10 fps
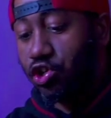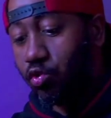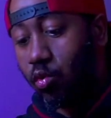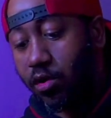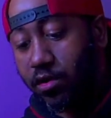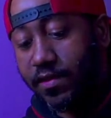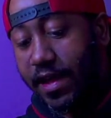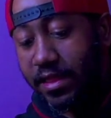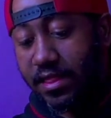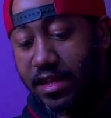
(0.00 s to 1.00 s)
sure
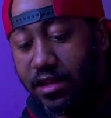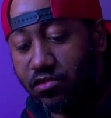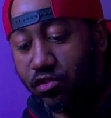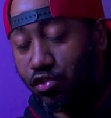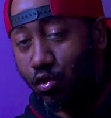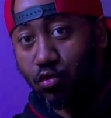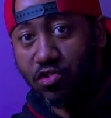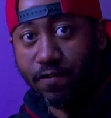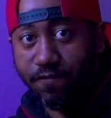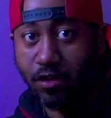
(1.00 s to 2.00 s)
that these
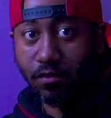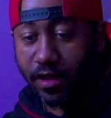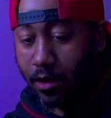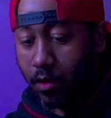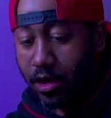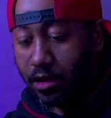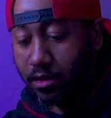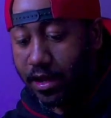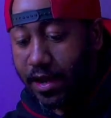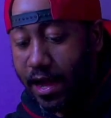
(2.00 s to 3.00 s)
used to feel that way.
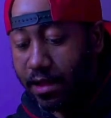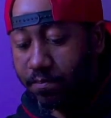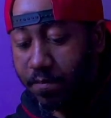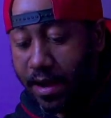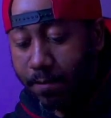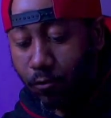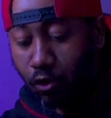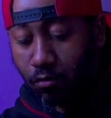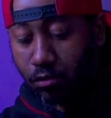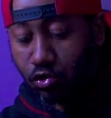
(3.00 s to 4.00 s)
Like I'm
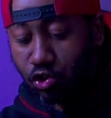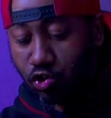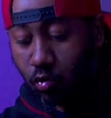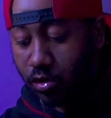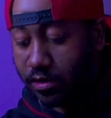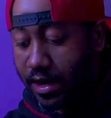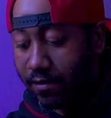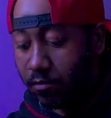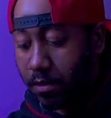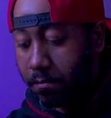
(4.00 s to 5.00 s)
almost sure that
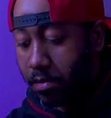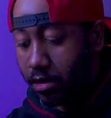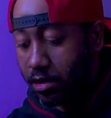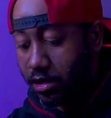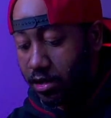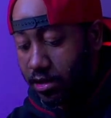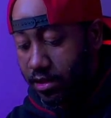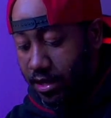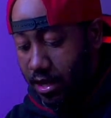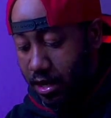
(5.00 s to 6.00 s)
I remember
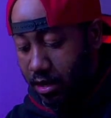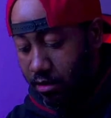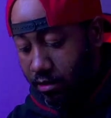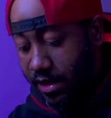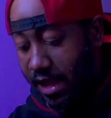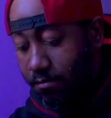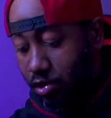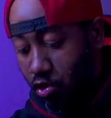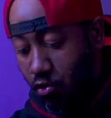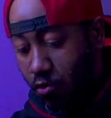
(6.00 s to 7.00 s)
the
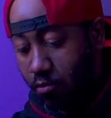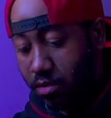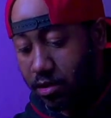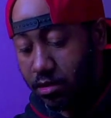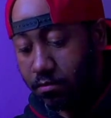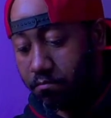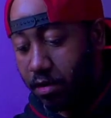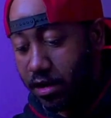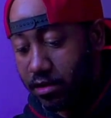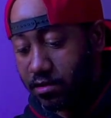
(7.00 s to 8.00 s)
GameCube
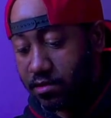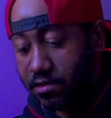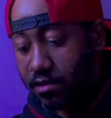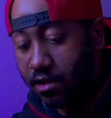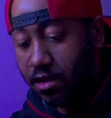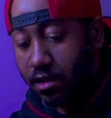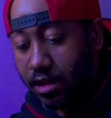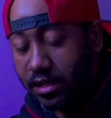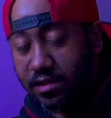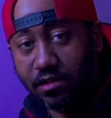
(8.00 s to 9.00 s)
buttons,
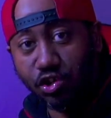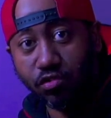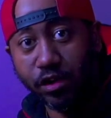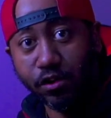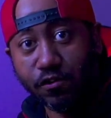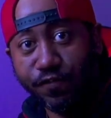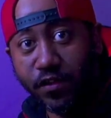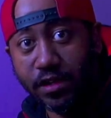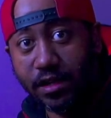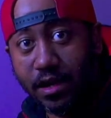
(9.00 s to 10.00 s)
at least the triggers,
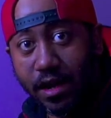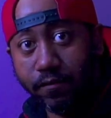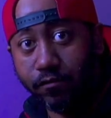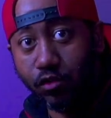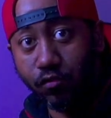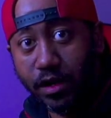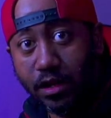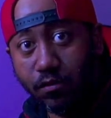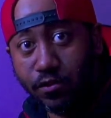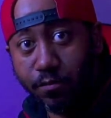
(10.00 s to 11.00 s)
feeling kind of
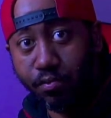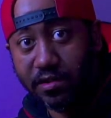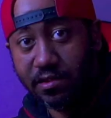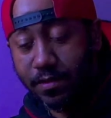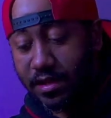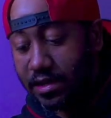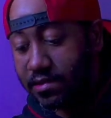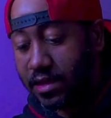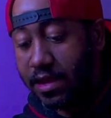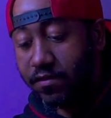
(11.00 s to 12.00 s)
gritty when you press them in. They
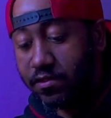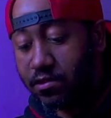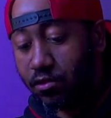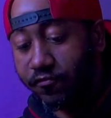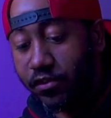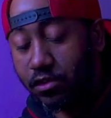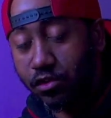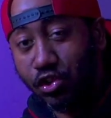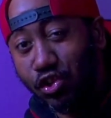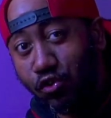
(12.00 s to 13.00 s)
even still feel
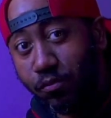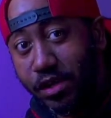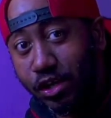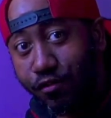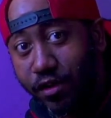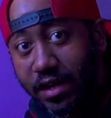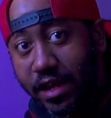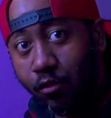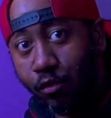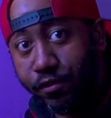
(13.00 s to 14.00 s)
a little bit gritty
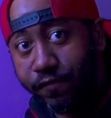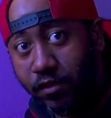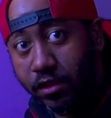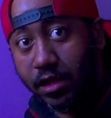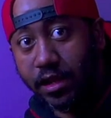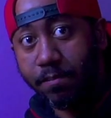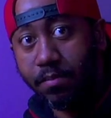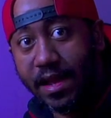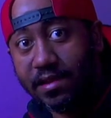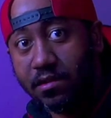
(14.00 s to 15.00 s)
now, where you're feeling like
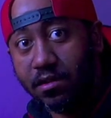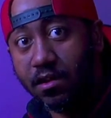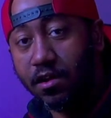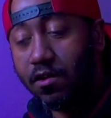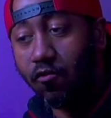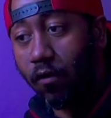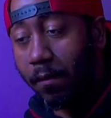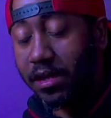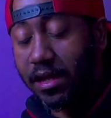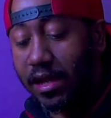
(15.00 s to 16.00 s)
plastic
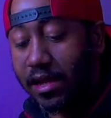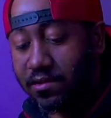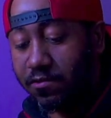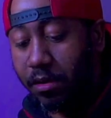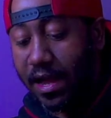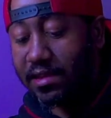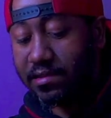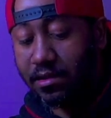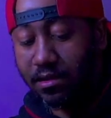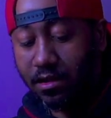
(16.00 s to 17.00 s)
rubbing against
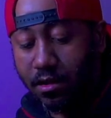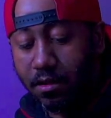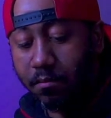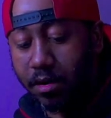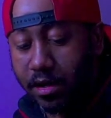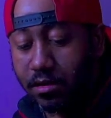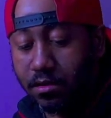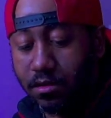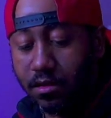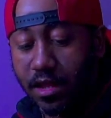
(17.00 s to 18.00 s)
plastic, but
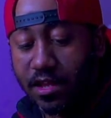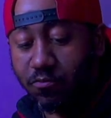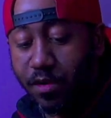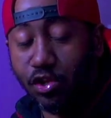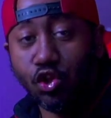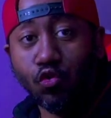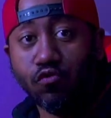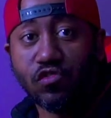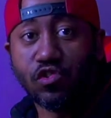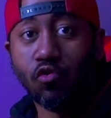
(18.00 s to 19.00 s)
it's been
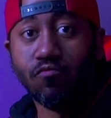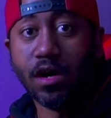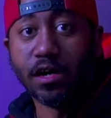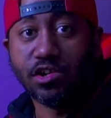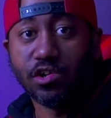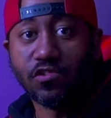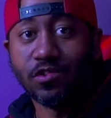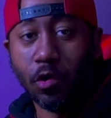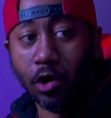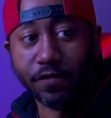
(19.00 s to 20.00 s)
used so much and
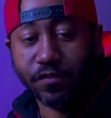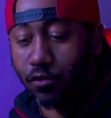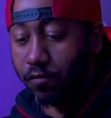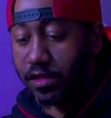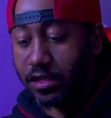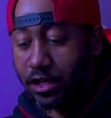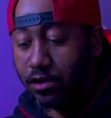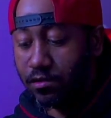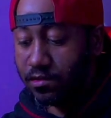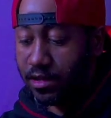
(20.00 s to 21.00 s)
so often over the
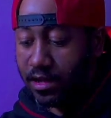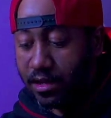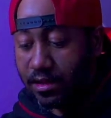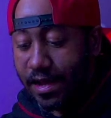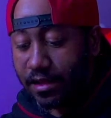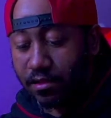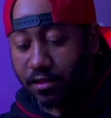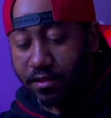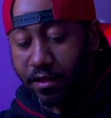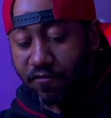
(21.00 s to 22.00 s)
years that
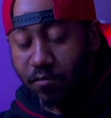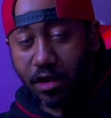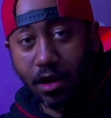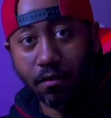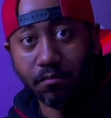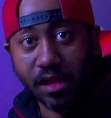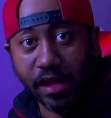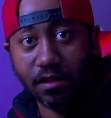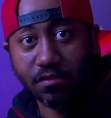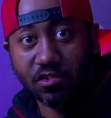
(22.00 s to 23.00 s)
they've become
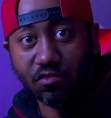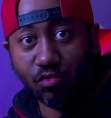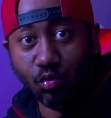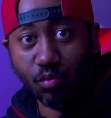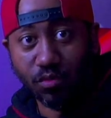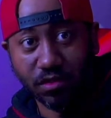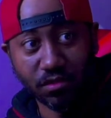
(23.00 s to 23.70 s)
like smooth.